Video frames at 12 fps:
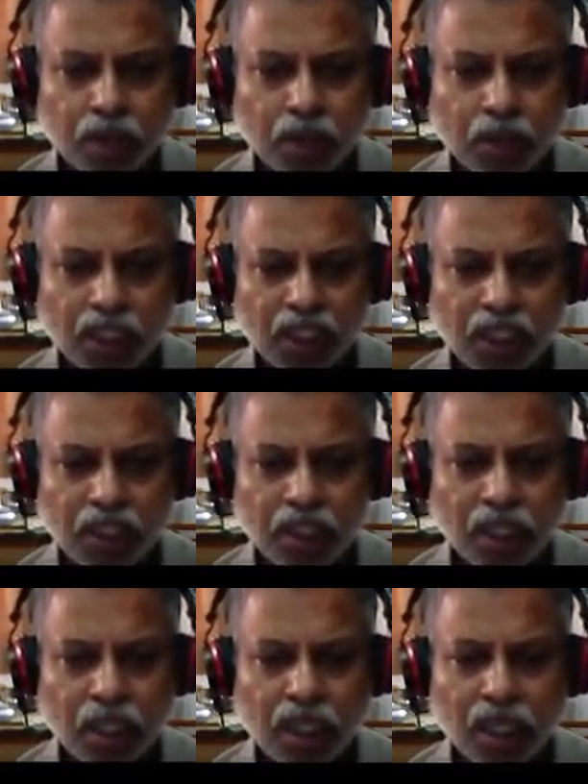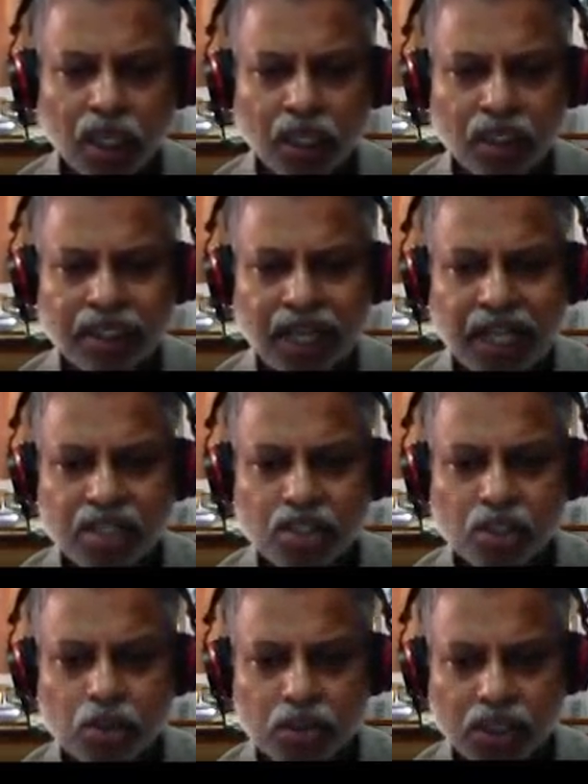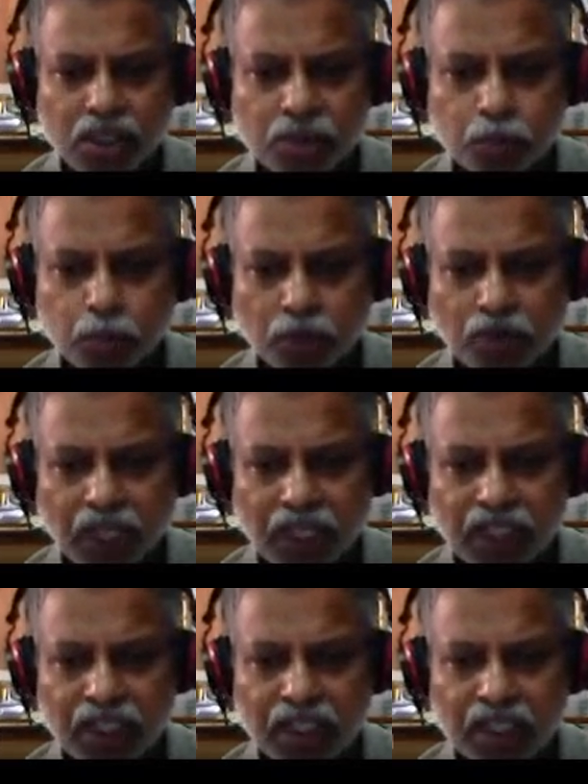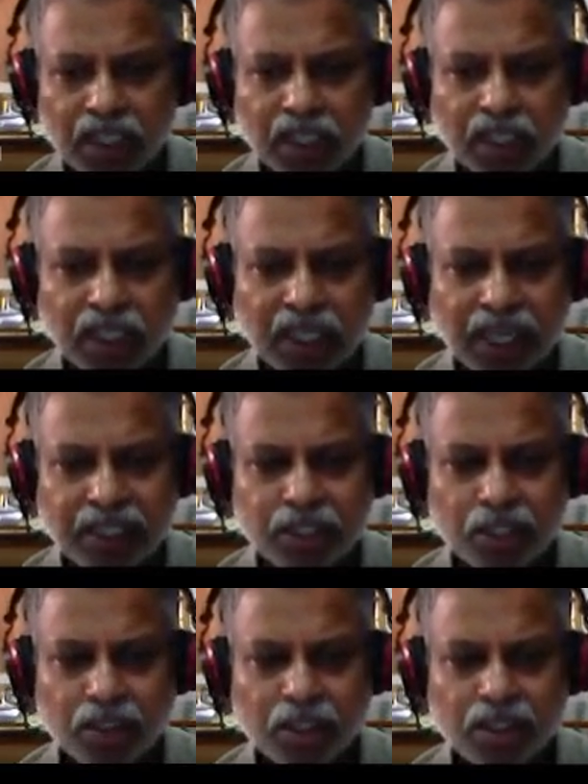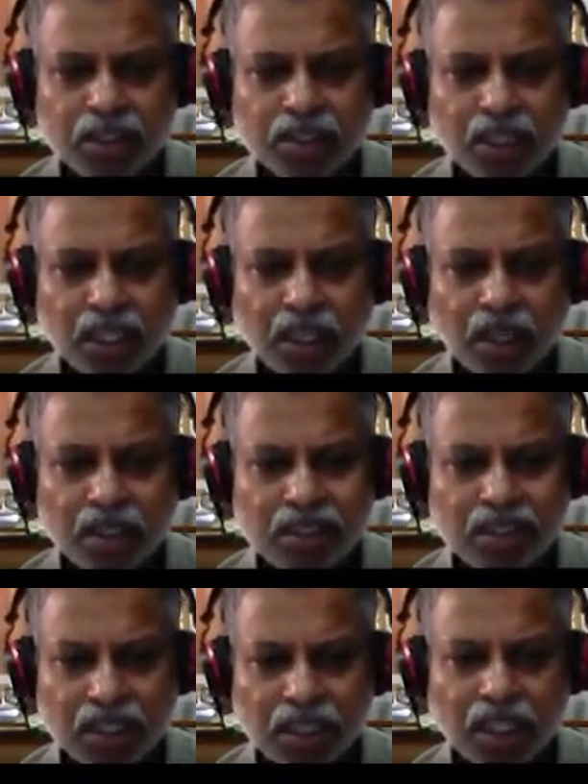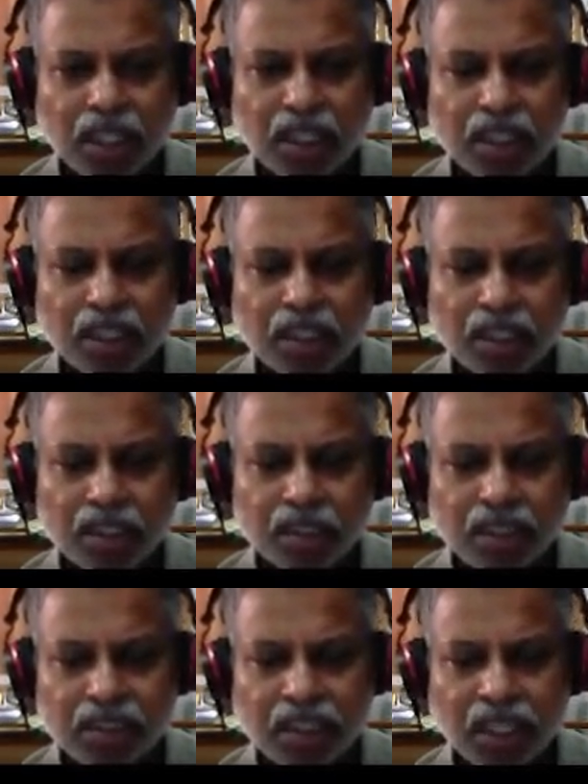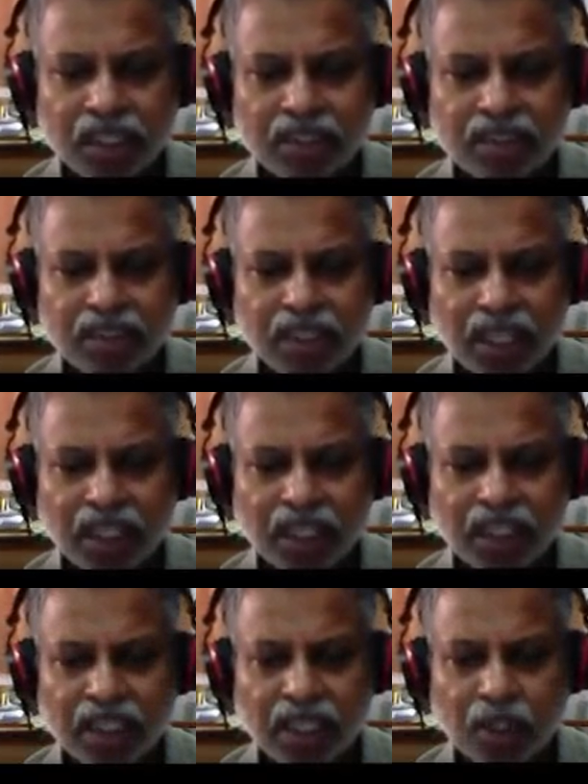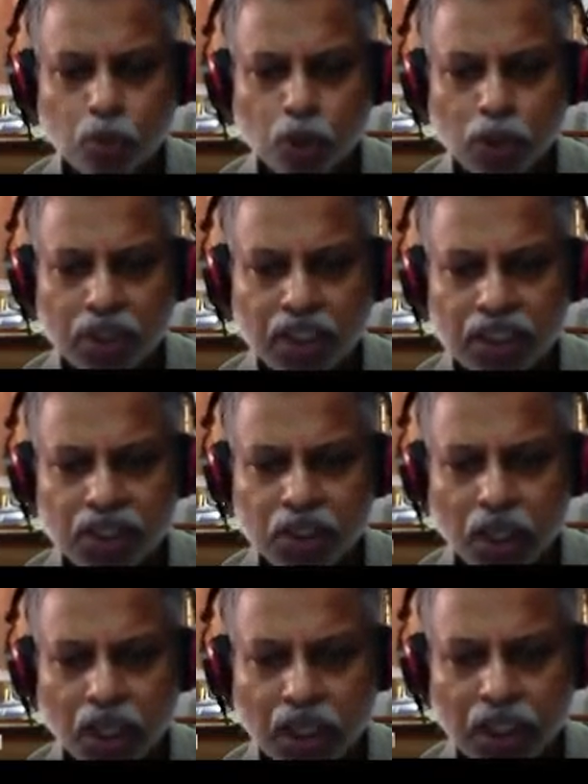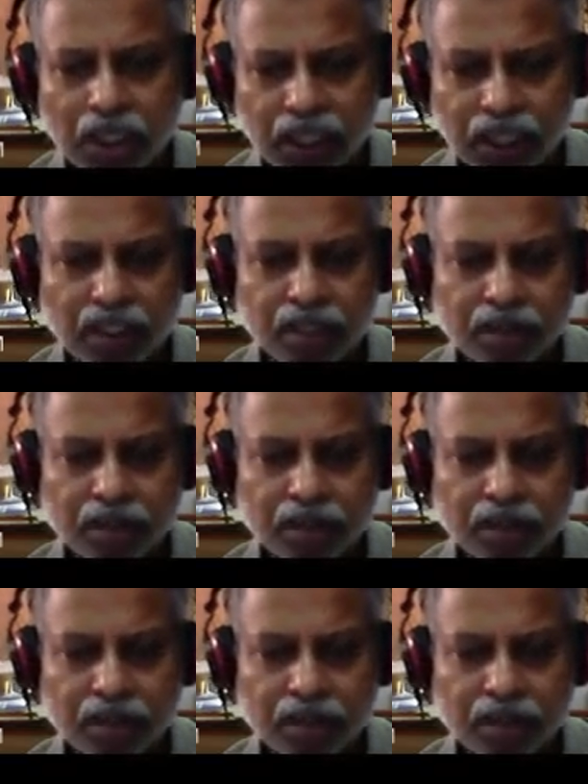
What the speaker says: Okay, analog transducers provide a continuous analog signal such as electrical voltage or current.